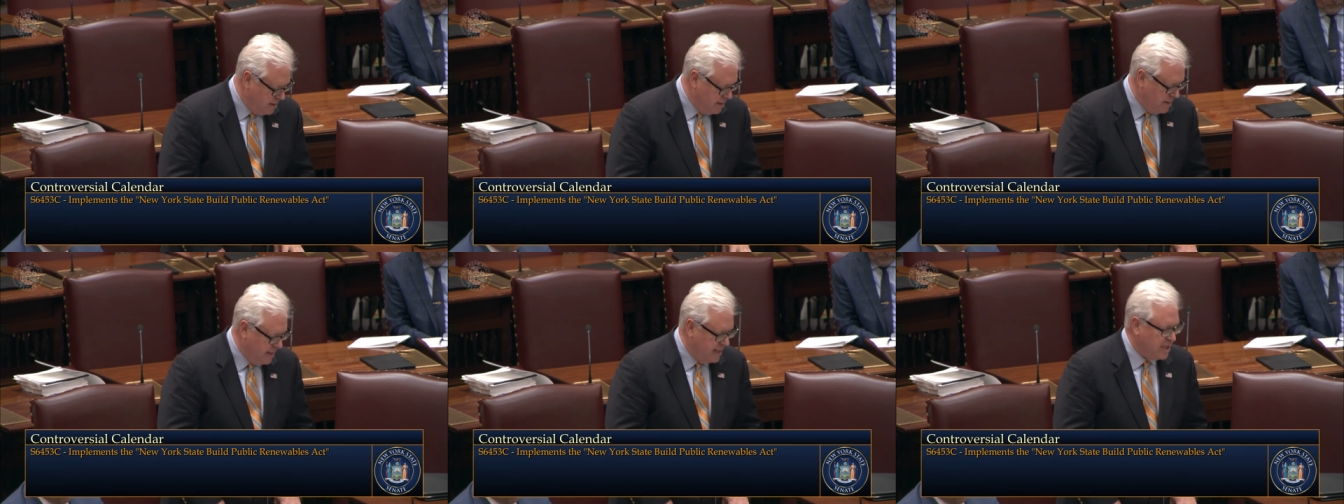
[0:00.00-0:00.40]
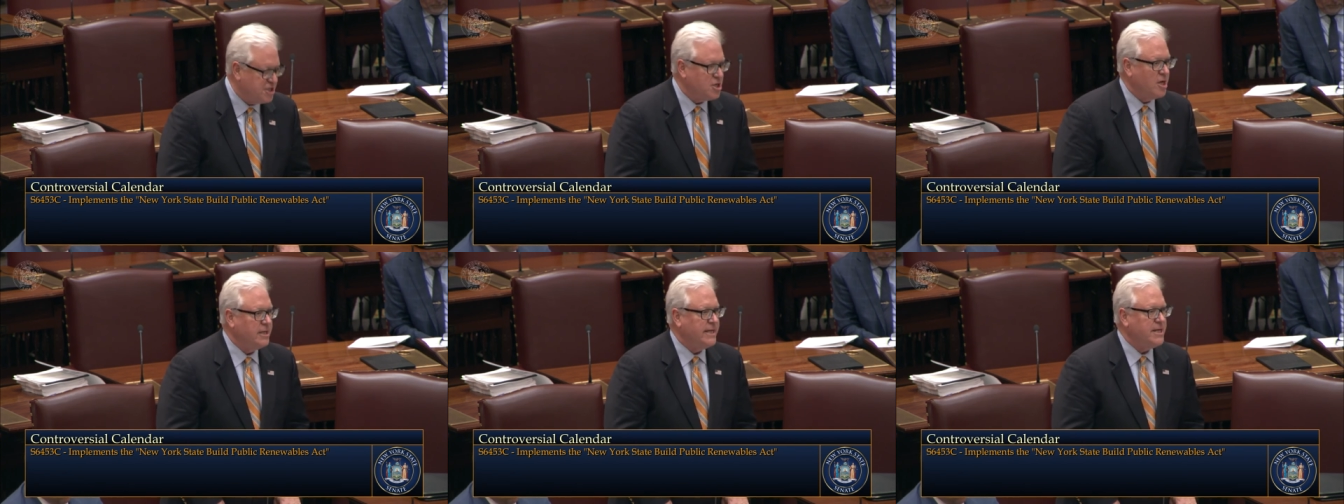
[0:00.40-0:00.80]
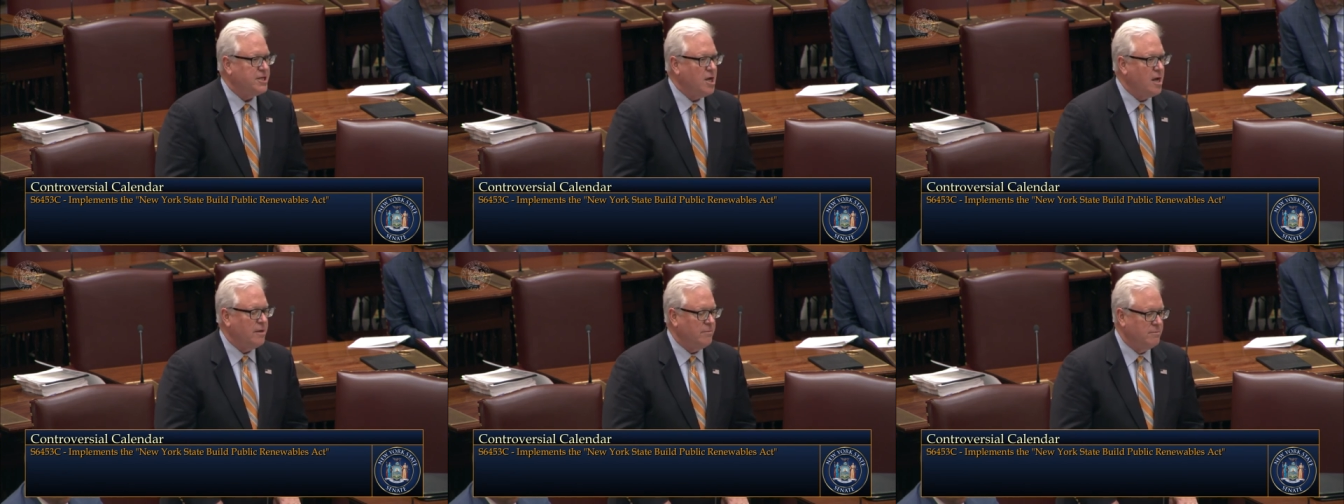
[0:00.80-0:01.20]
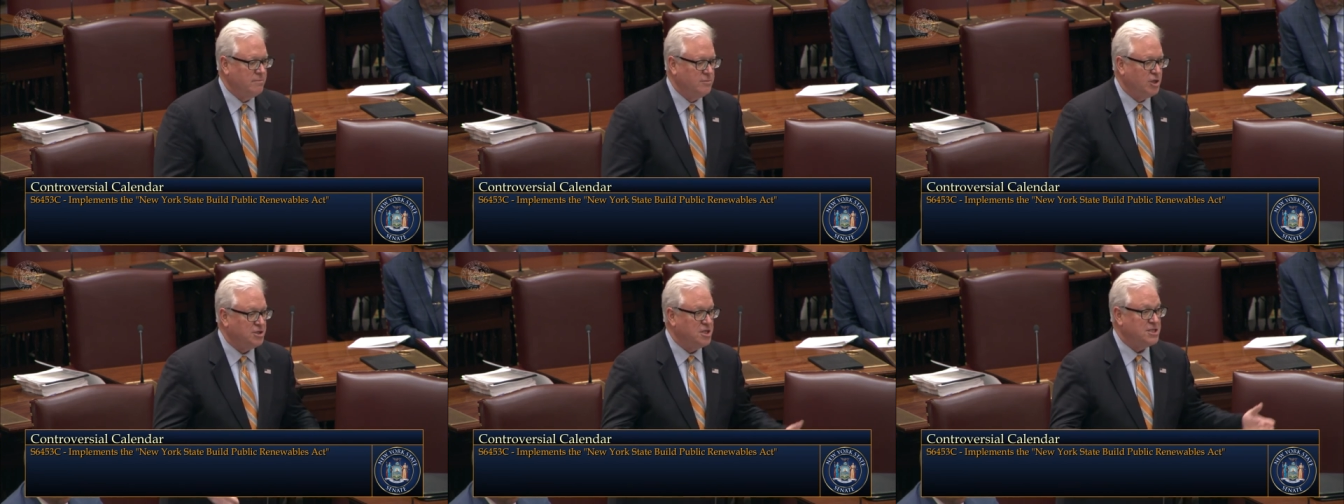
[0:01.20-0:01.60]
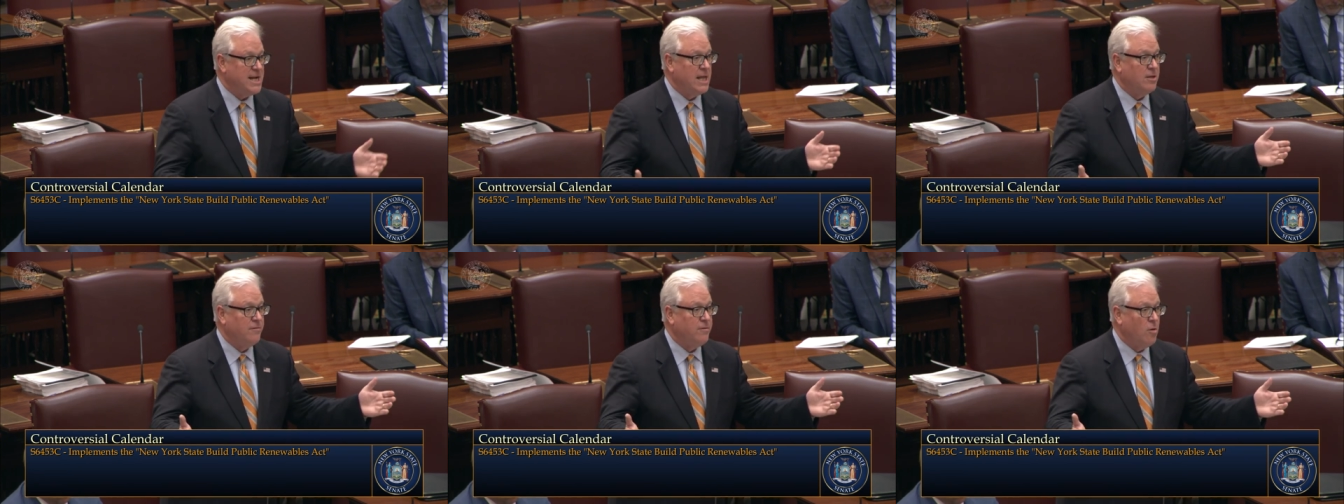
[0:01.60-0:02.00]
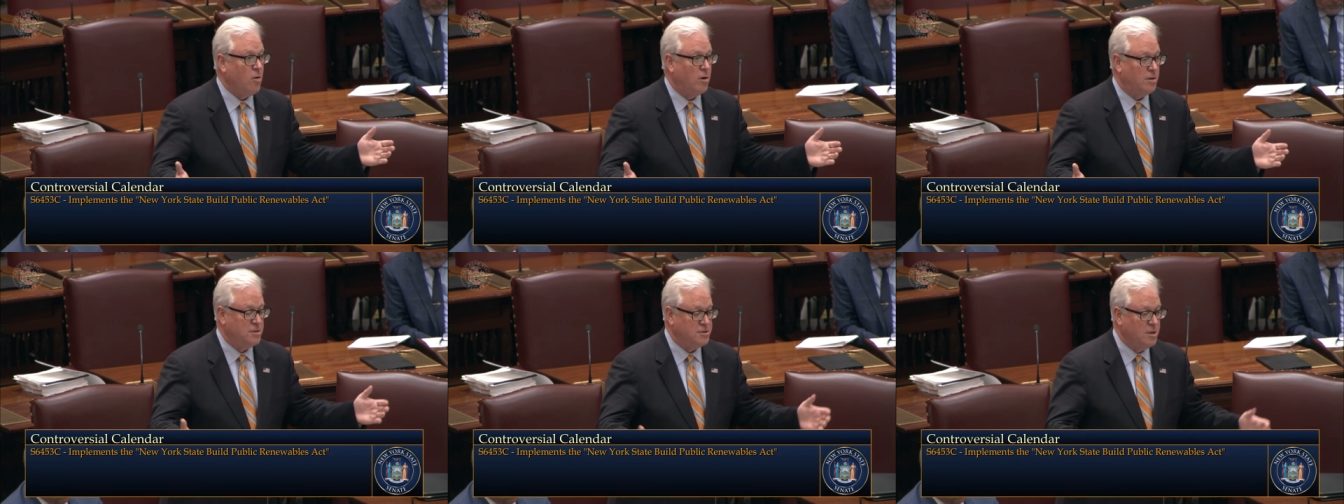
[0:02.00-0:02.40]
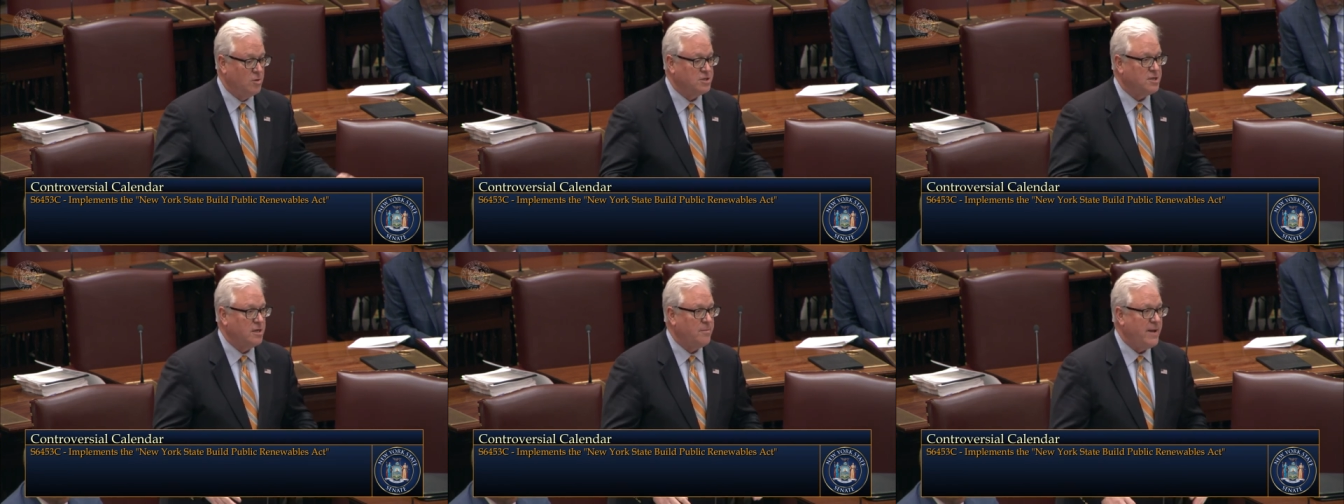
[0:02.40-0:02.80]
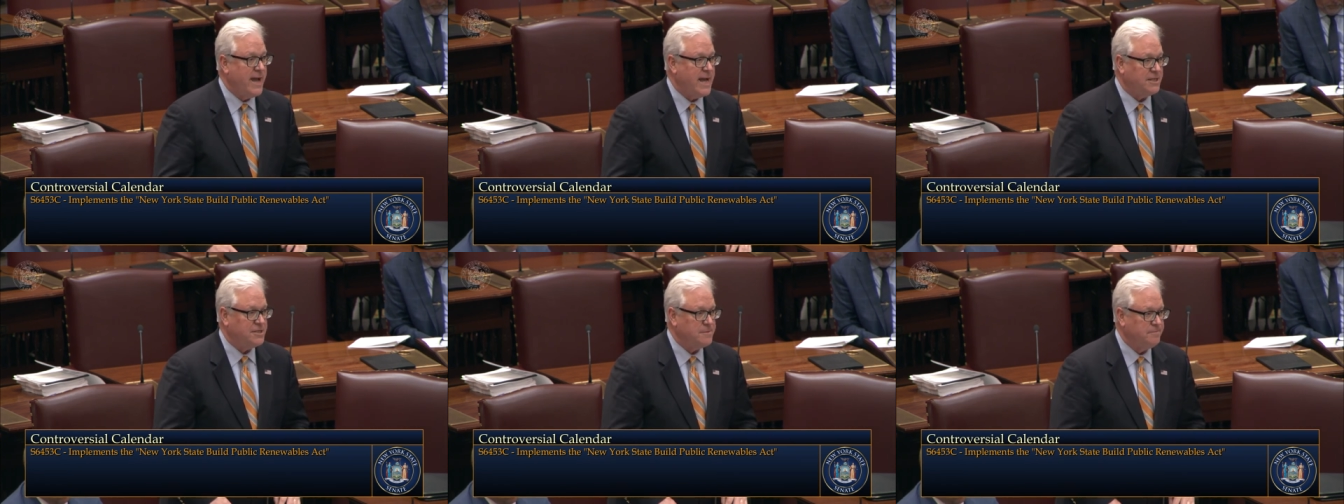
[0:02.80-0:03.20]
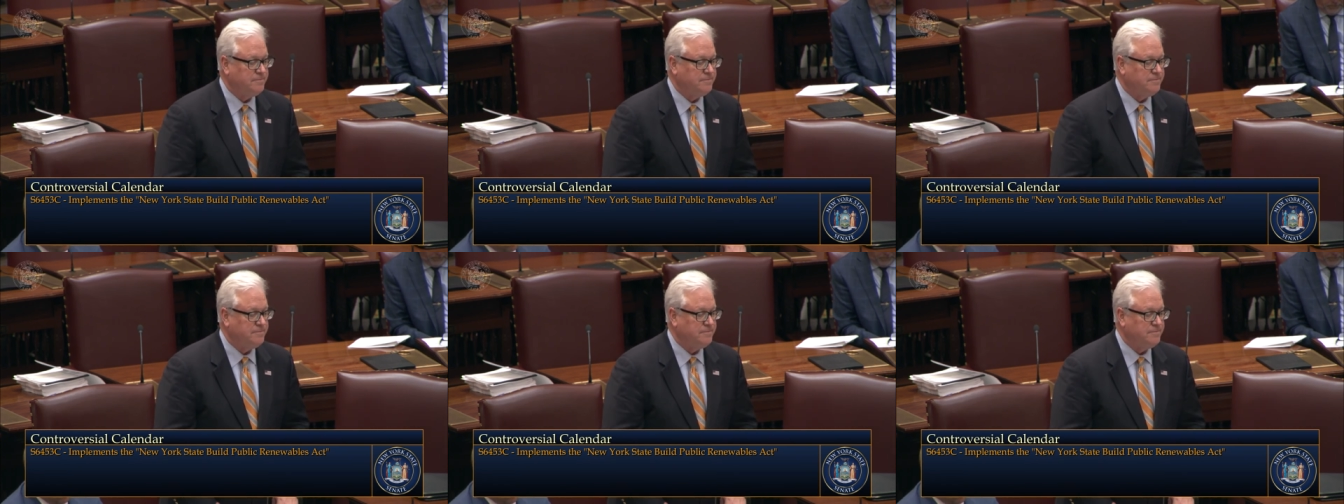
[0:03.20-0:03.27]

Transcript: and it's going to get done because it's on the floor, so it's going to pass